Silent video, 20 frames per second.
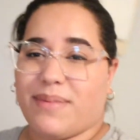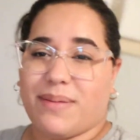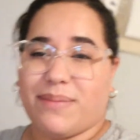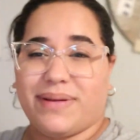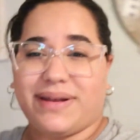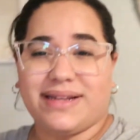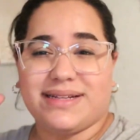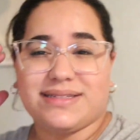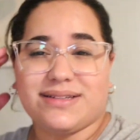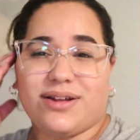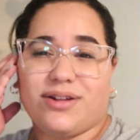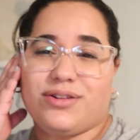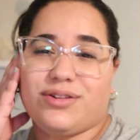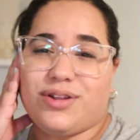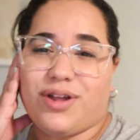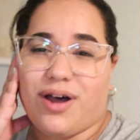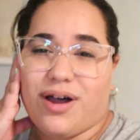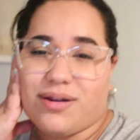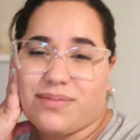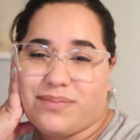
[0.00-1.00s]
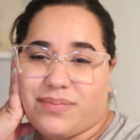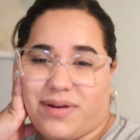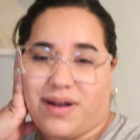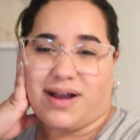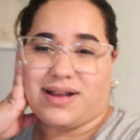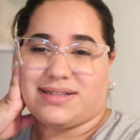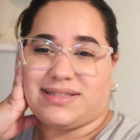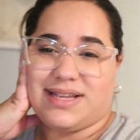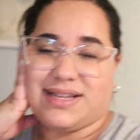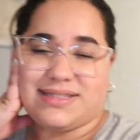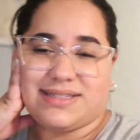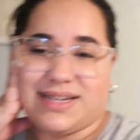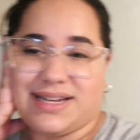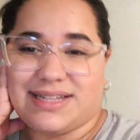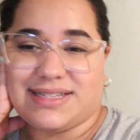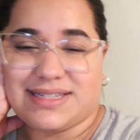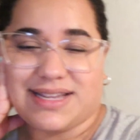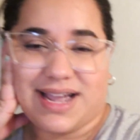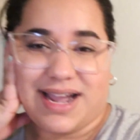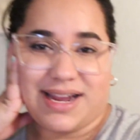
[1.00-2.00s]
But it's a long process, and
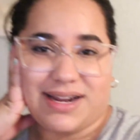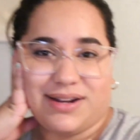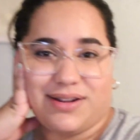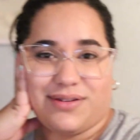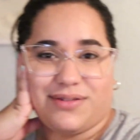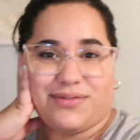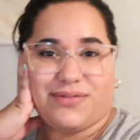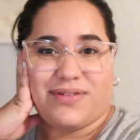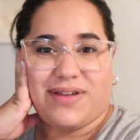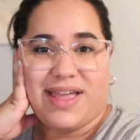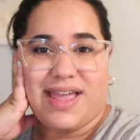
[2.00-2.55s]
it's kind of,